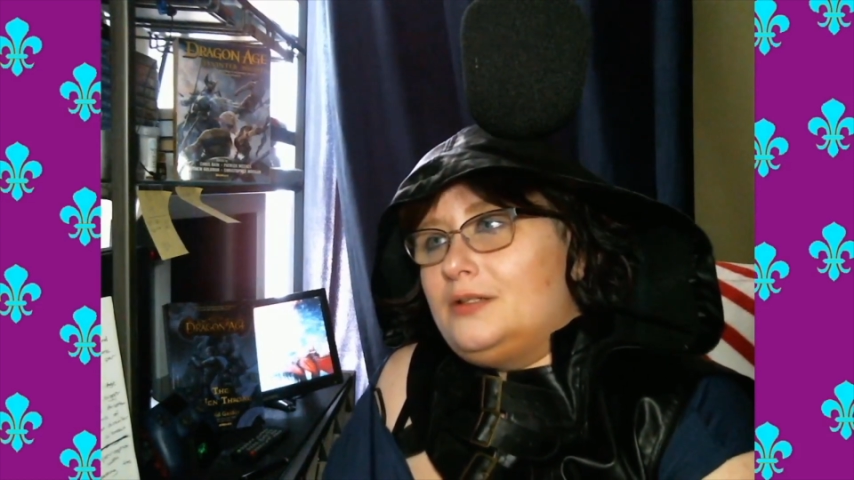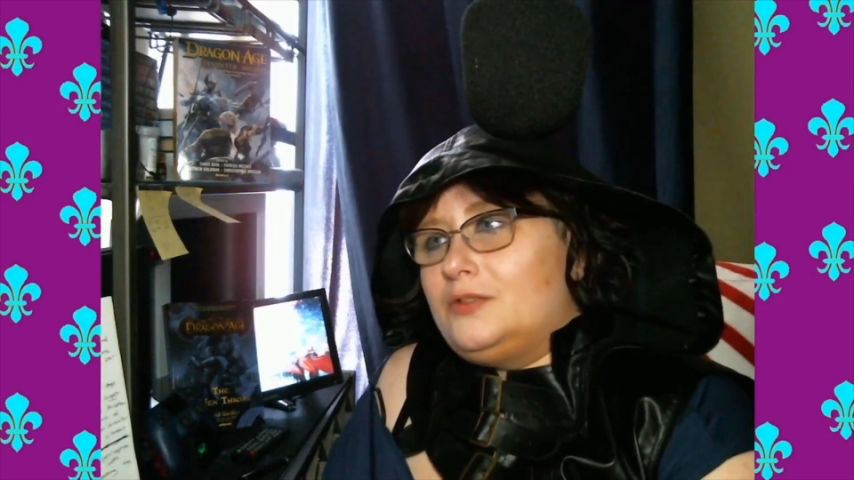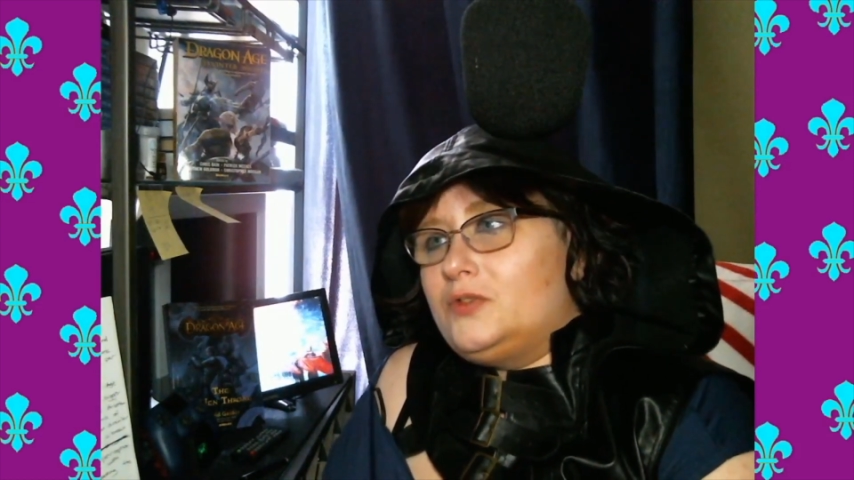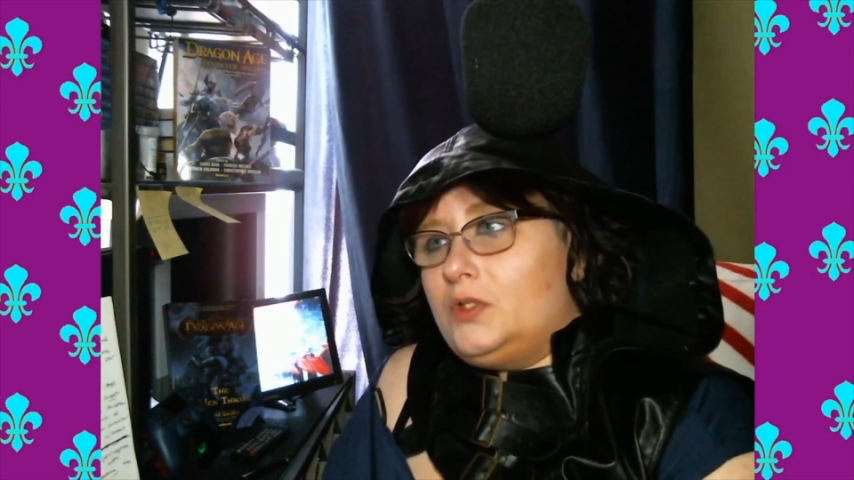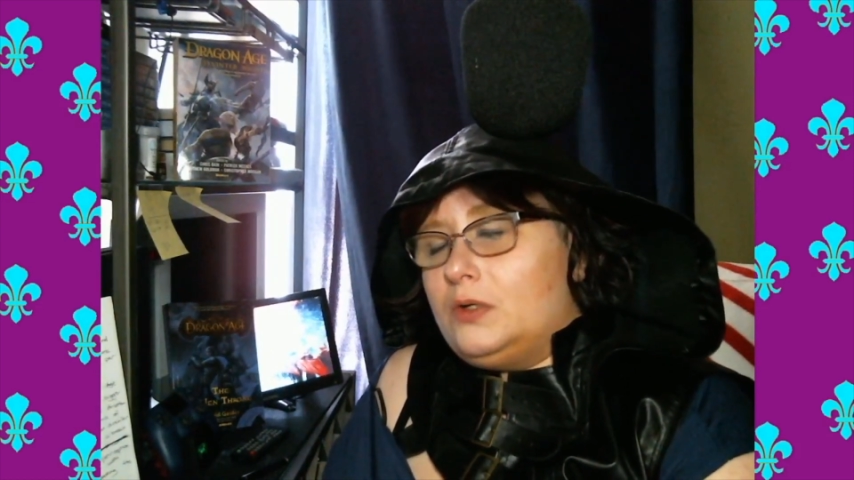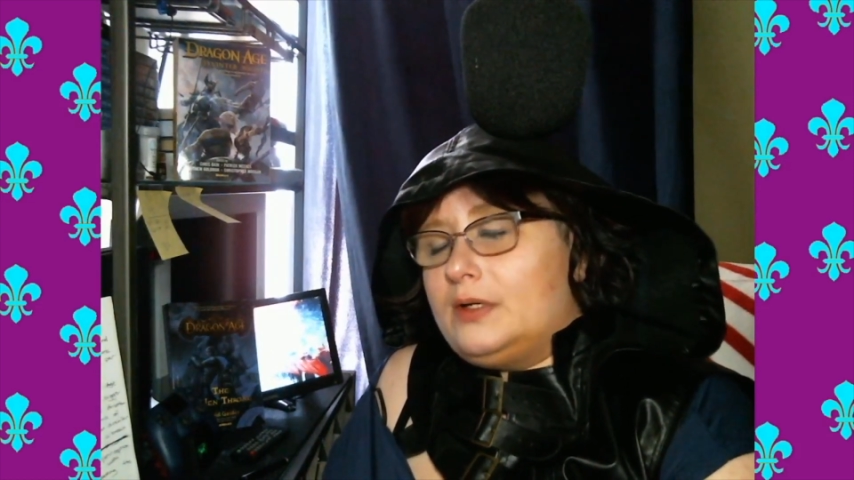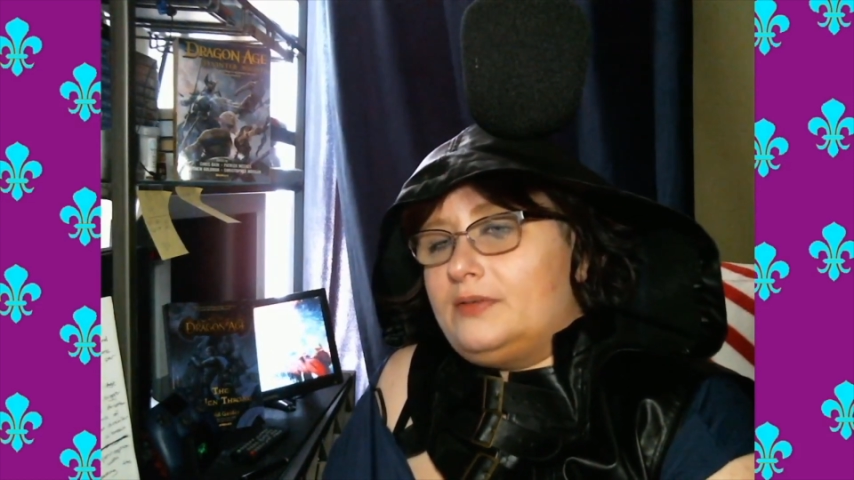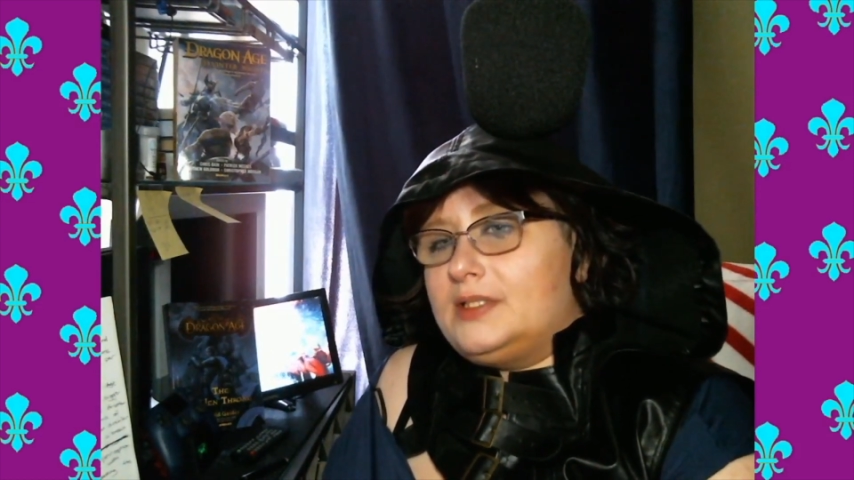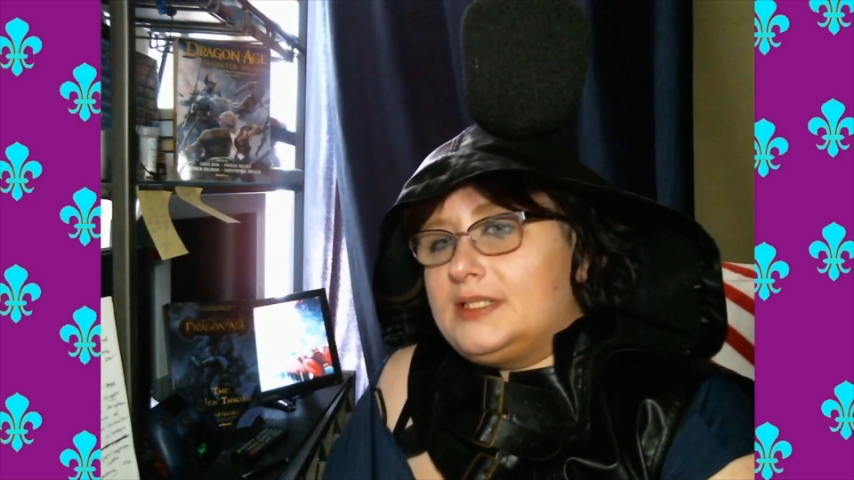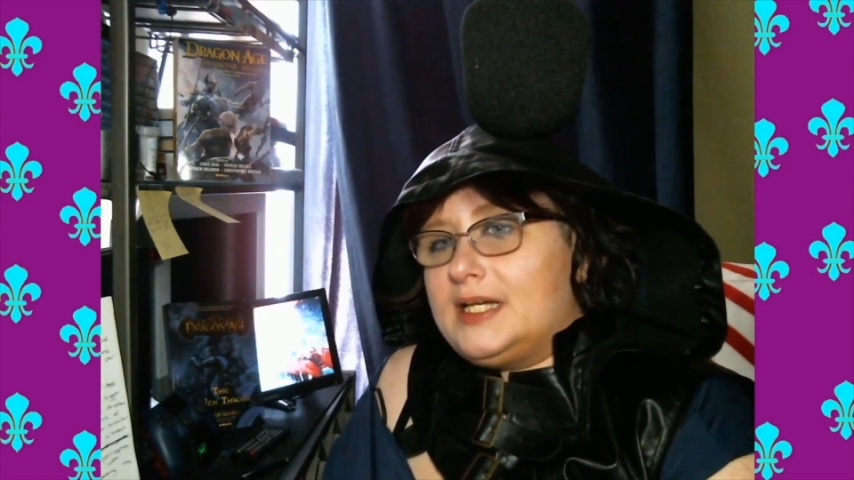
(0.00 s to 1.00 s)
So
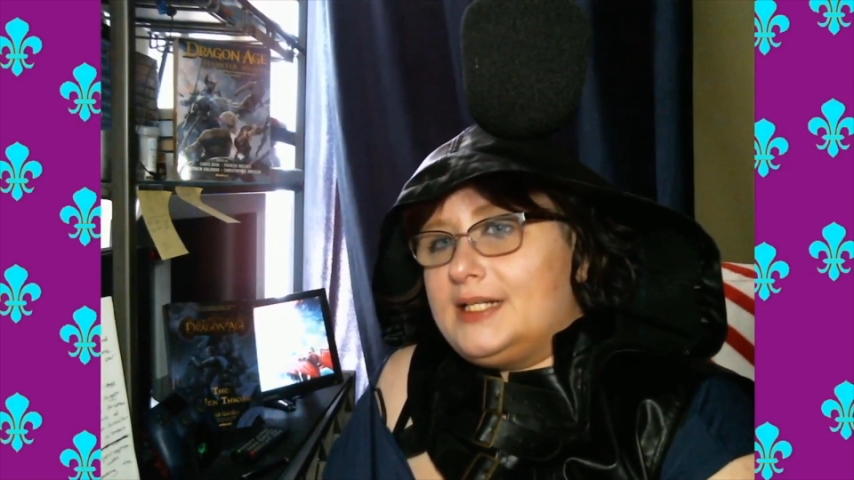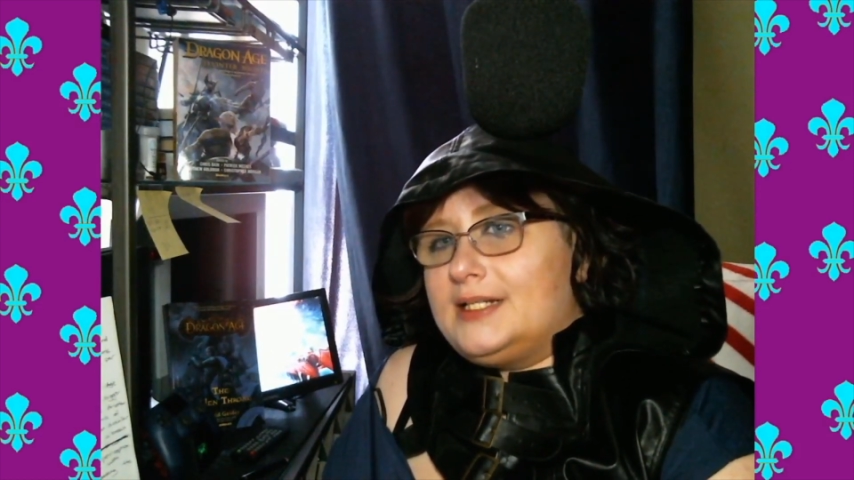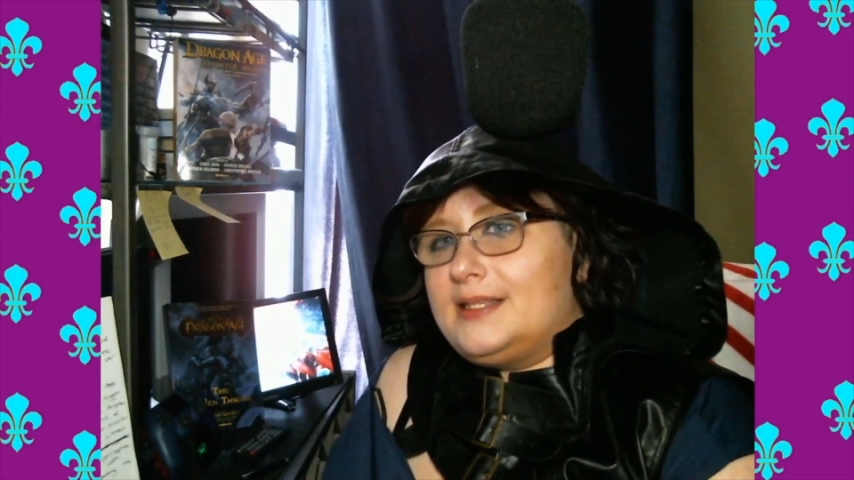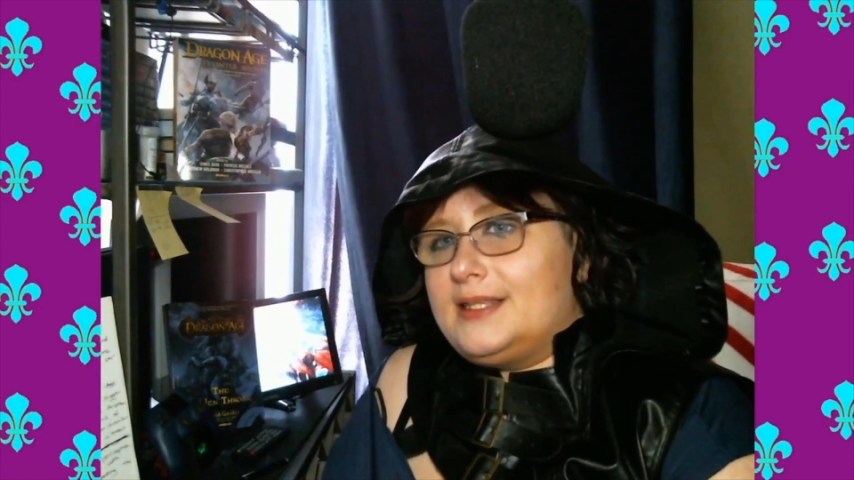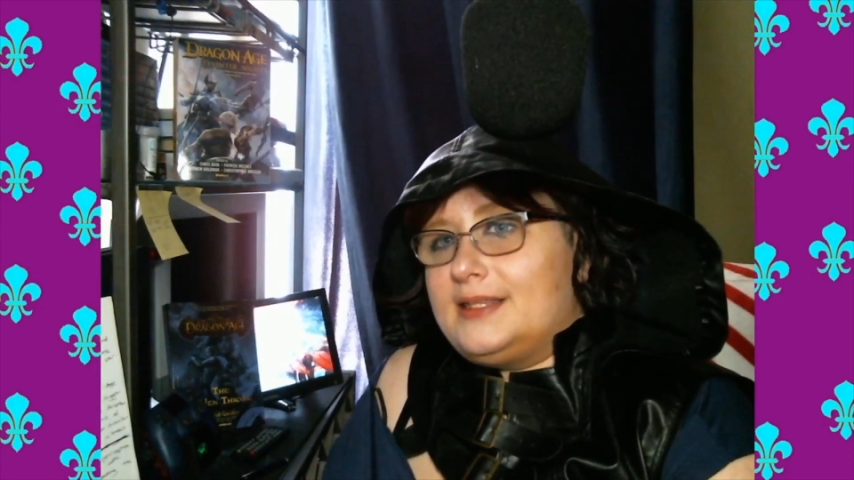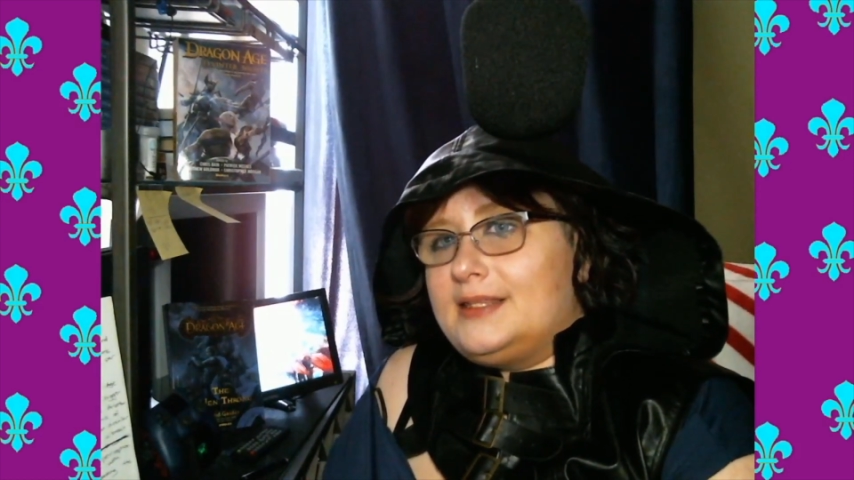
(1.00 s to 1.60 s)
I've decided